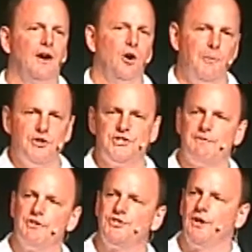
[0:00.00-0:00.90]
almost
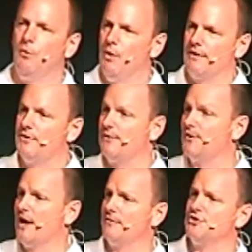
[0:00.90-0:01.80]
every single one of you, if
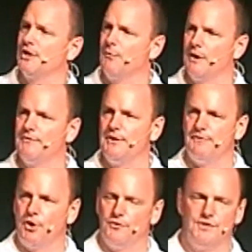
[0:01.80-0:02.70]
not every single one of you,
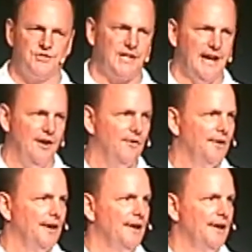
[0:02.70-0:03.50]
have heard this account.